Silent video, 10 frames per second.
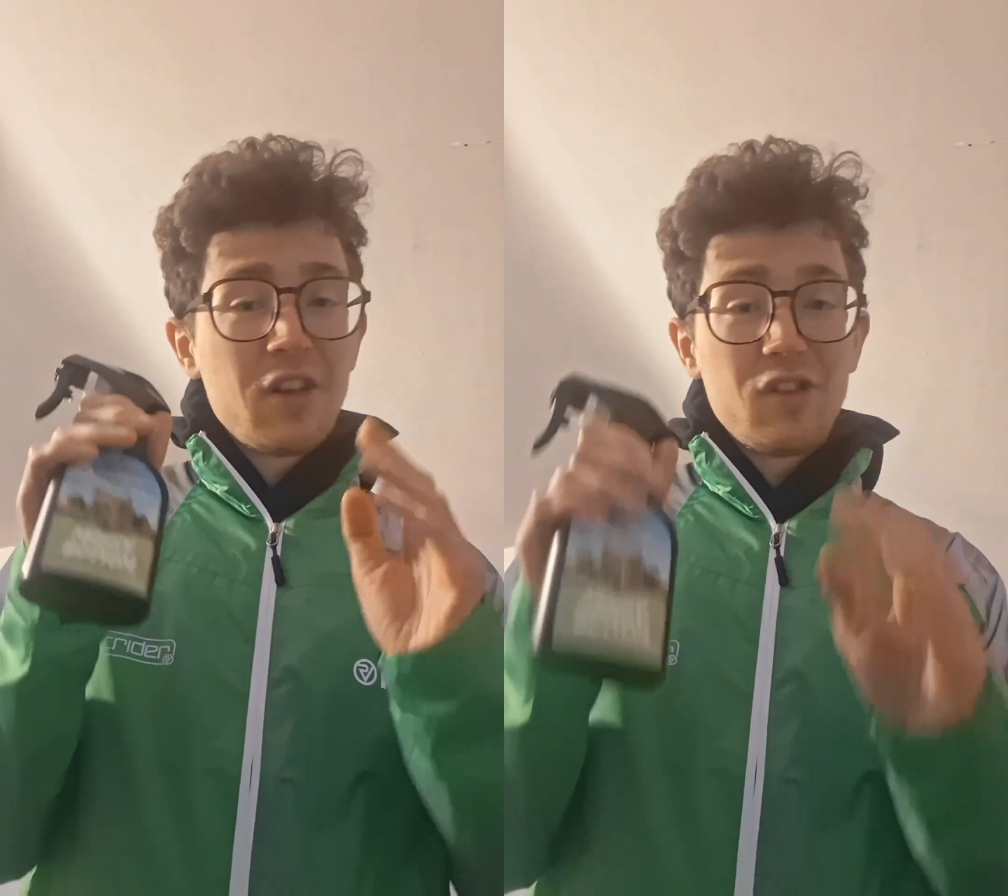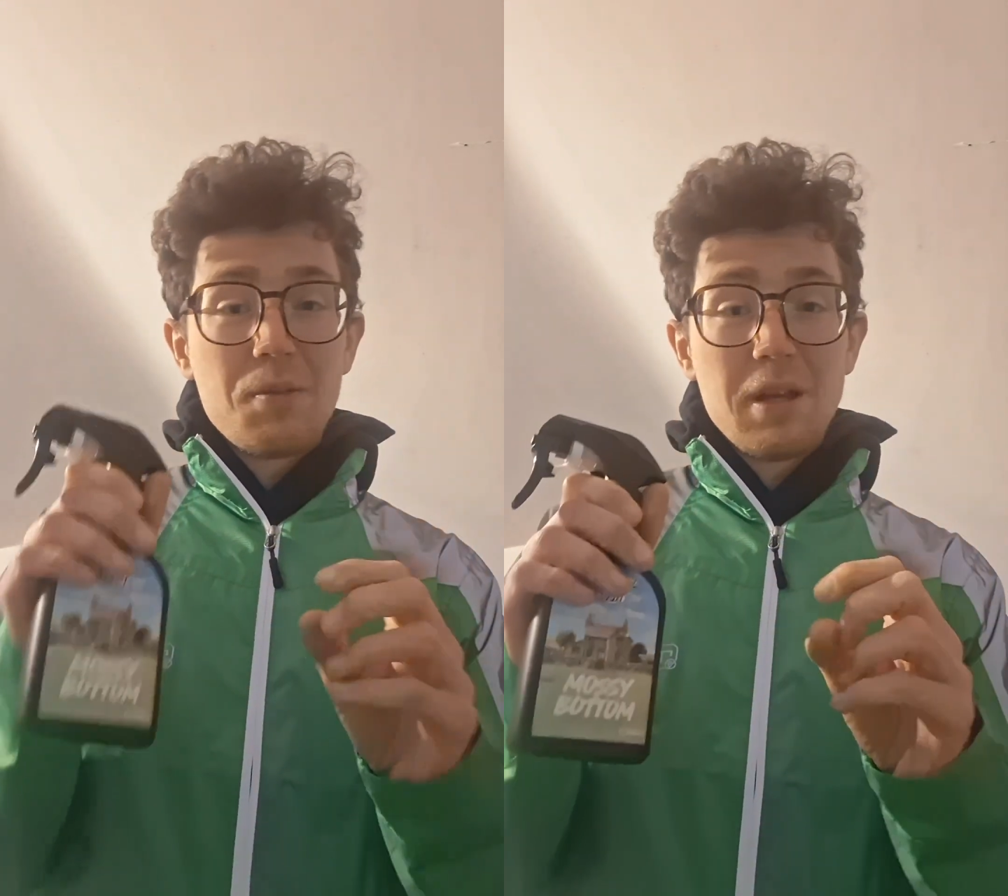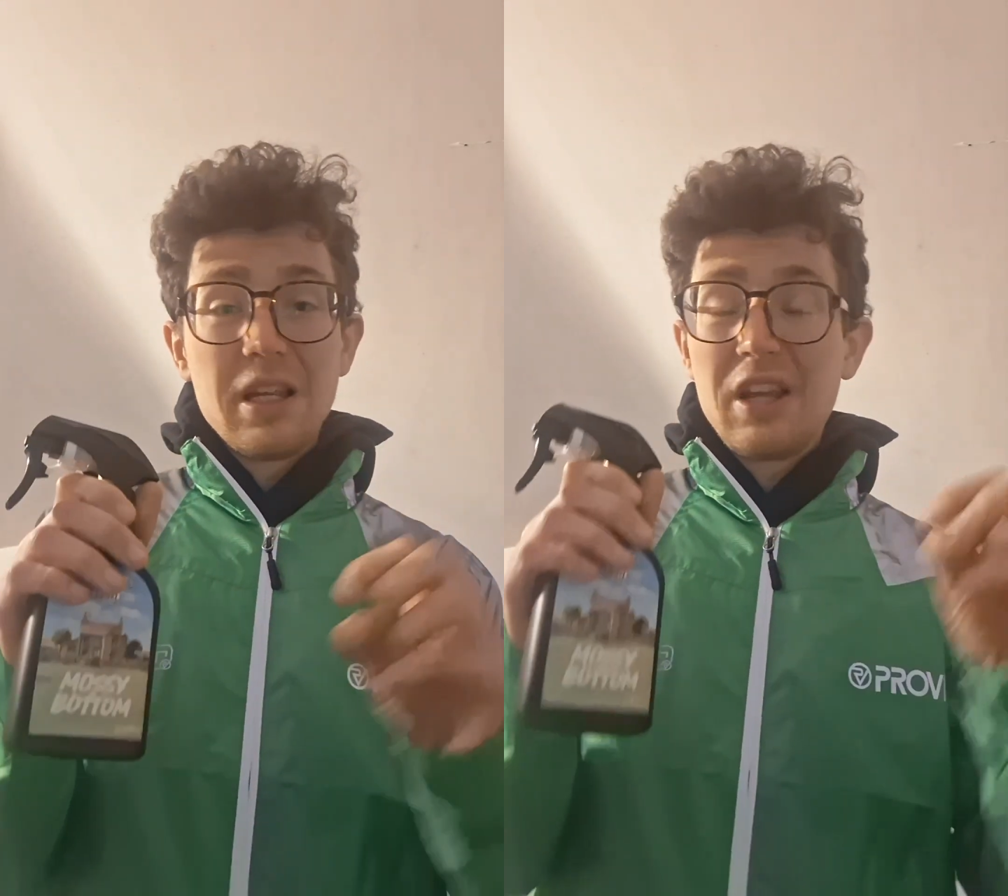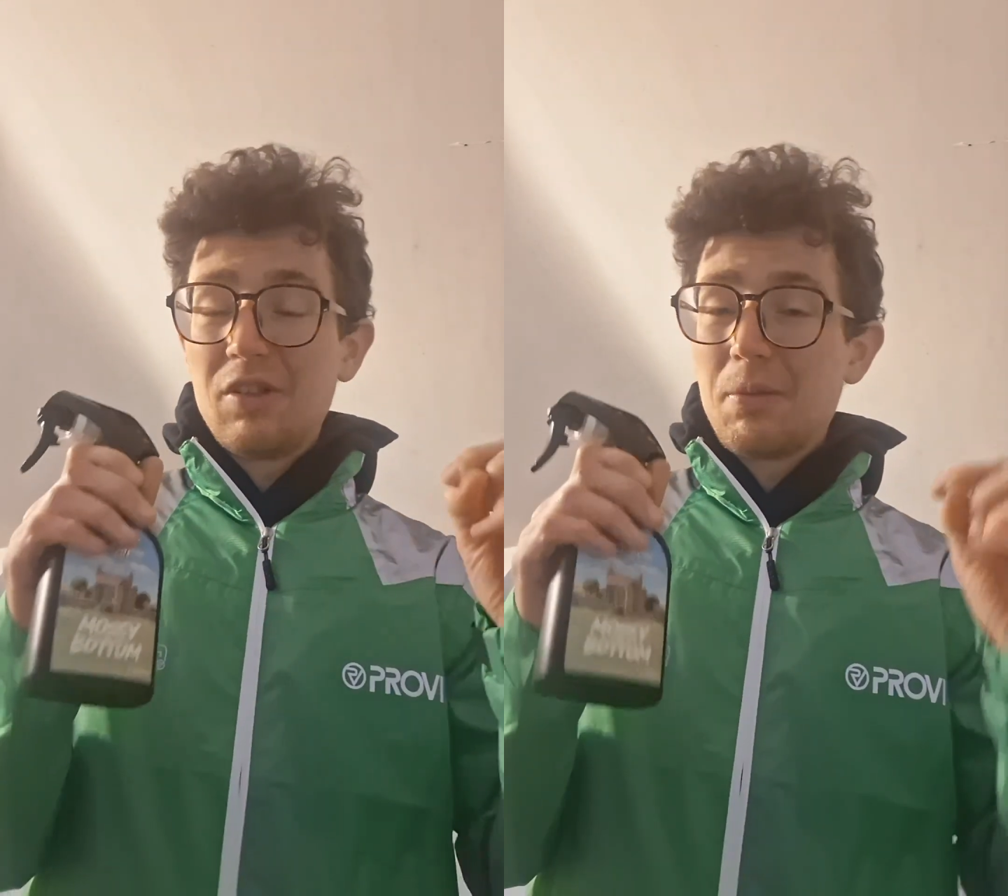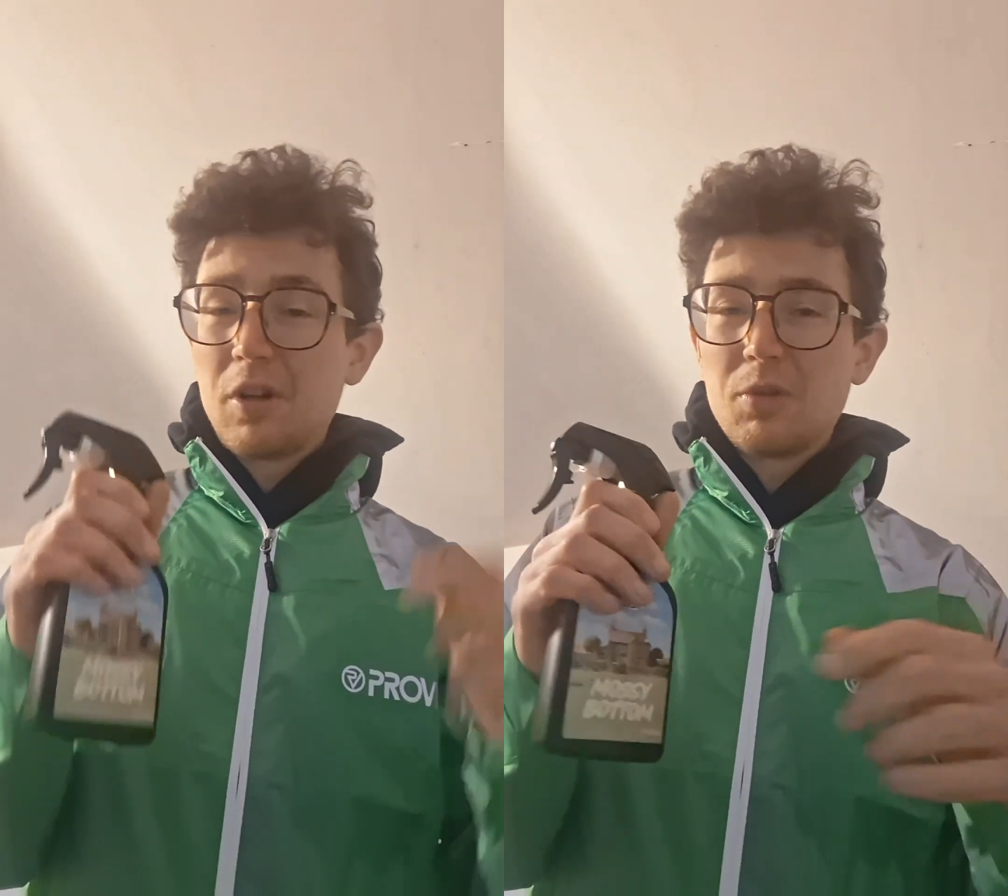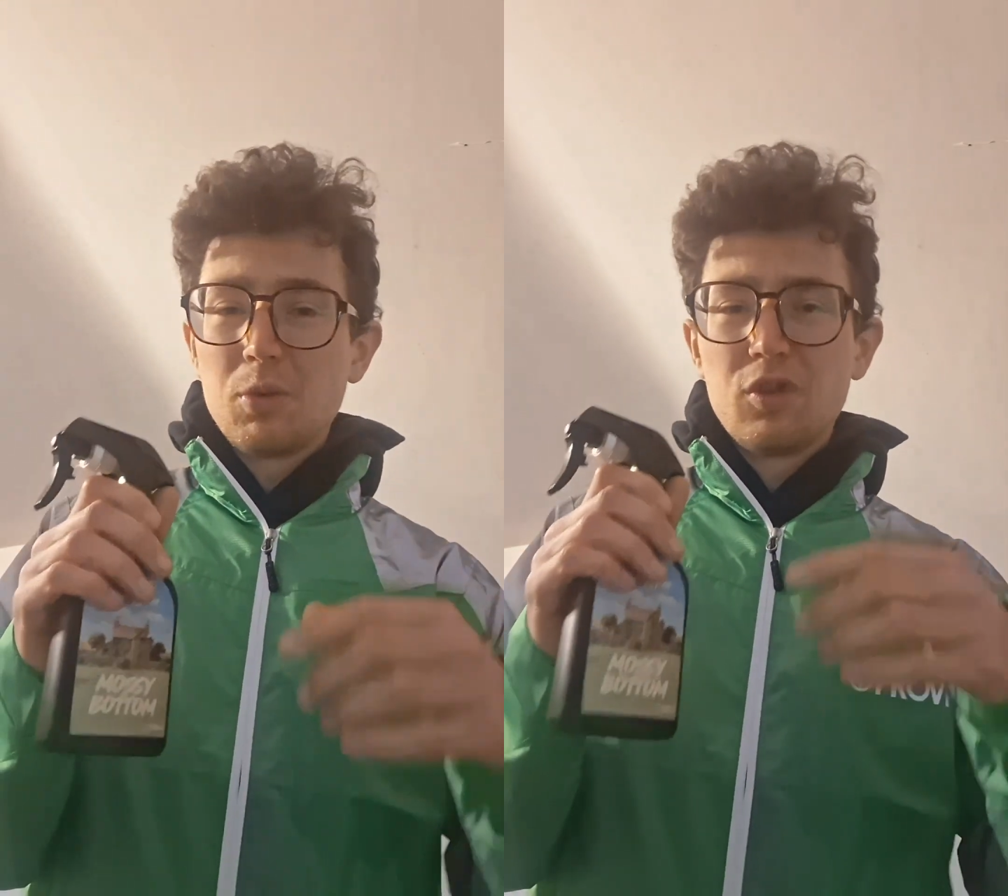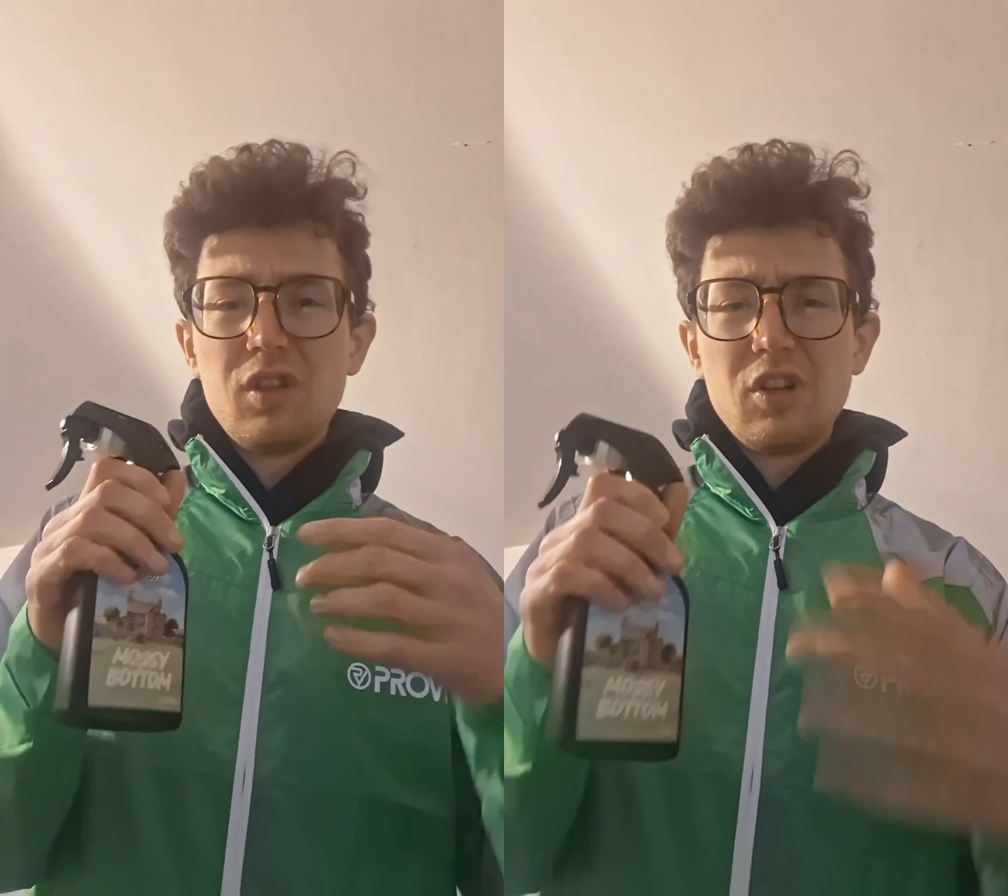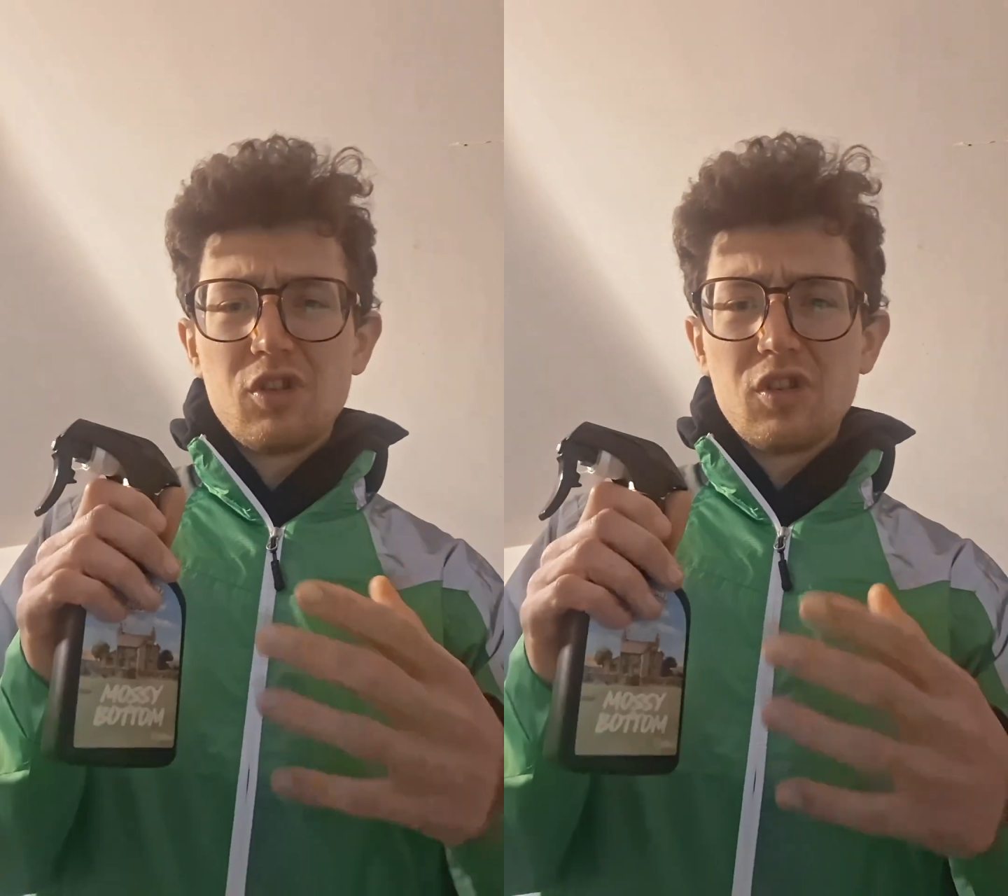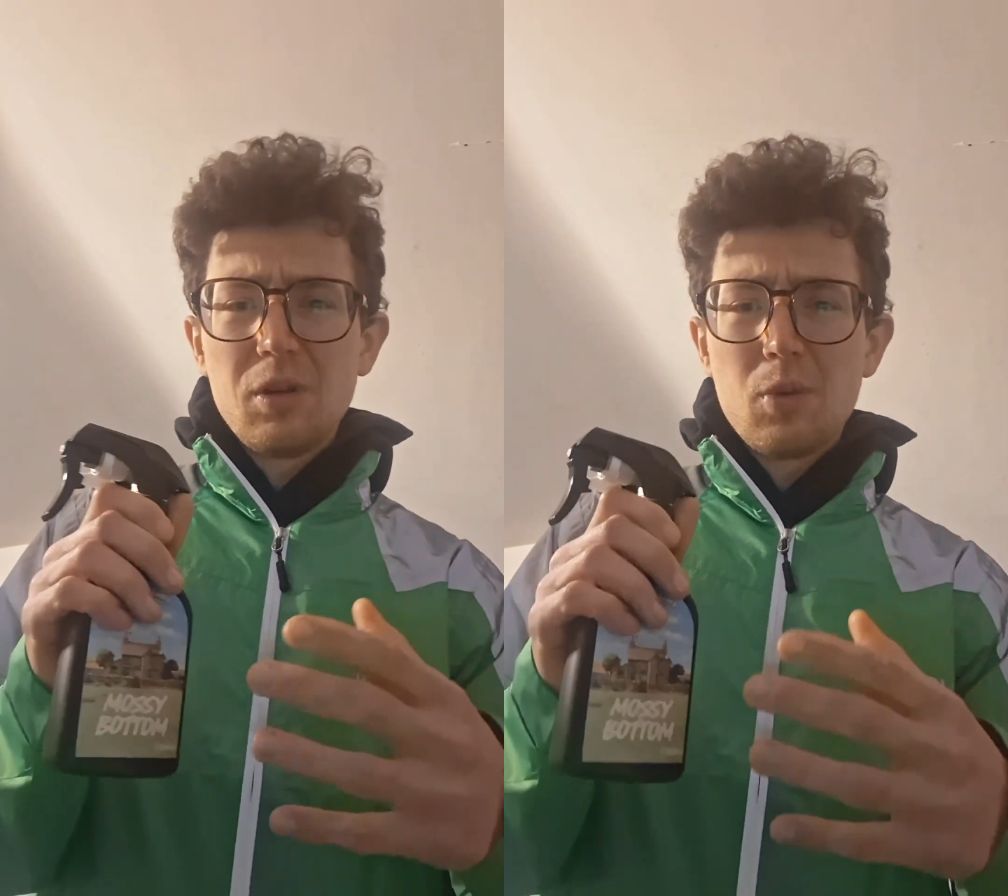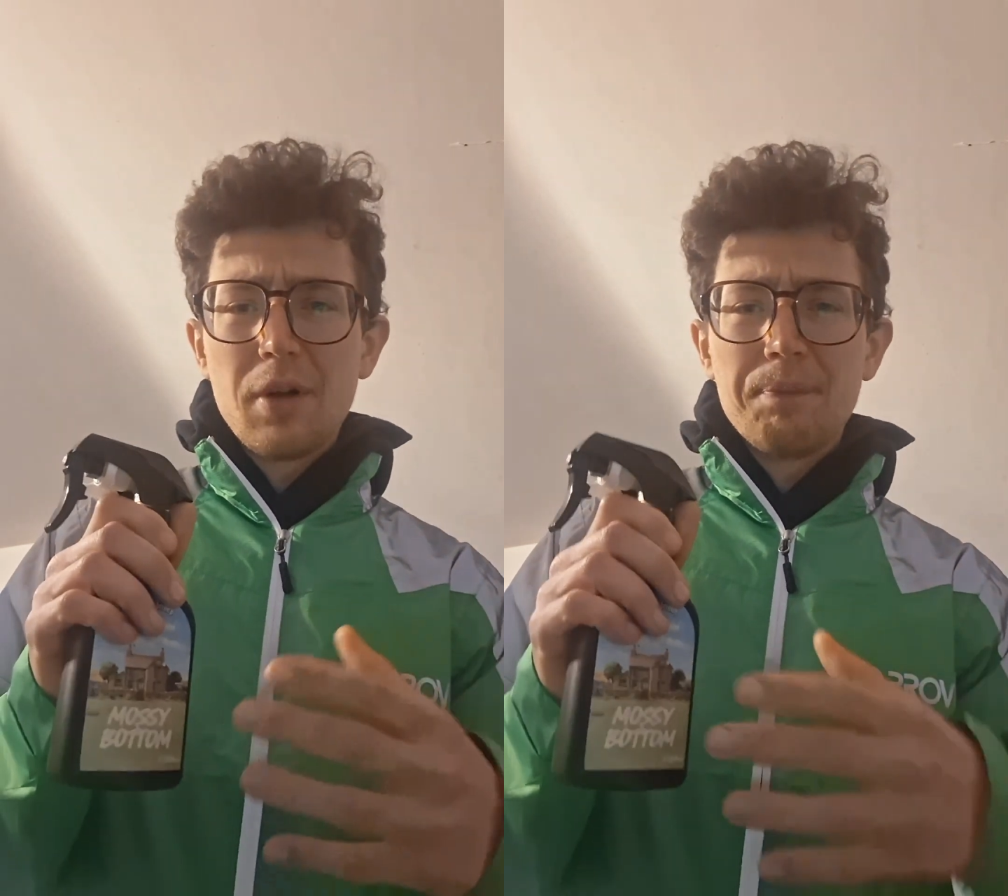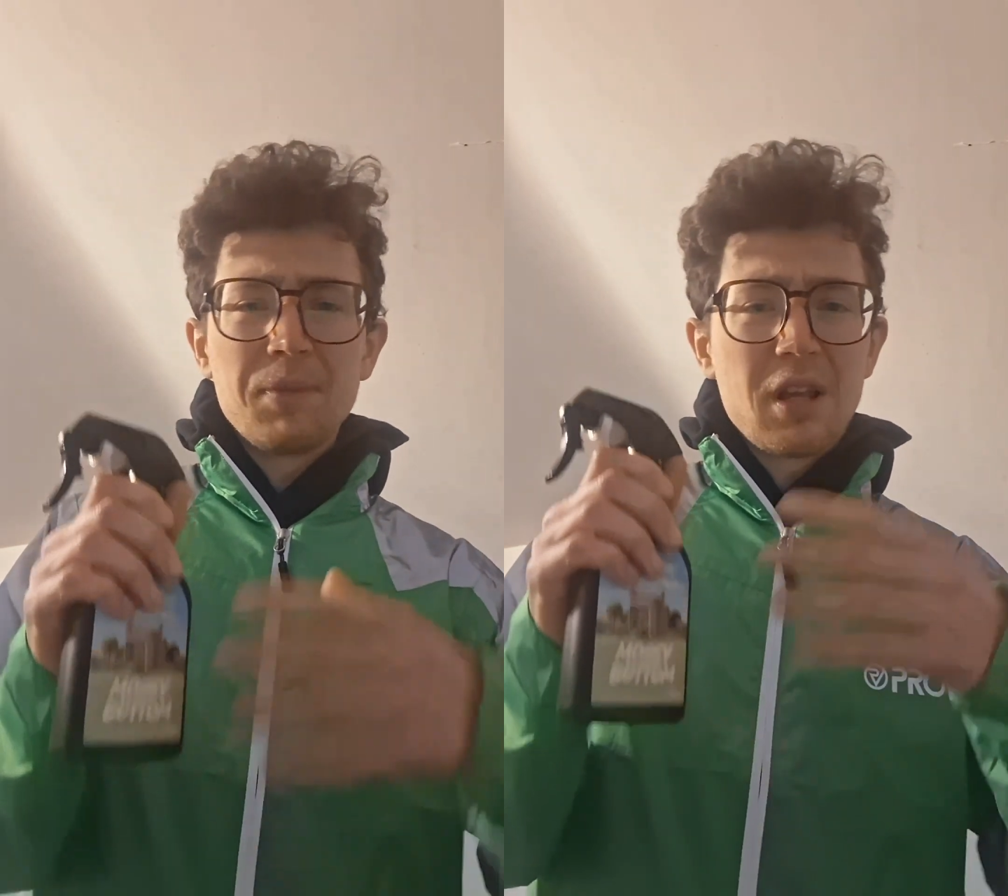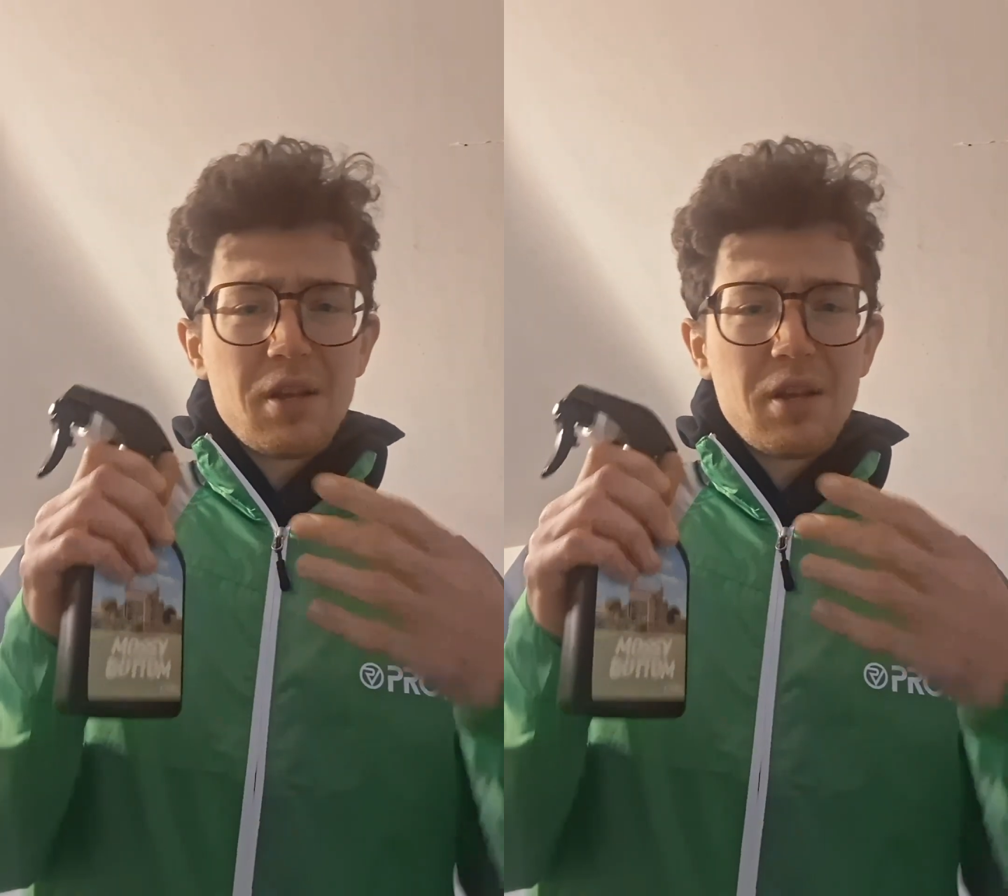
To me, it's a much more citrusy one,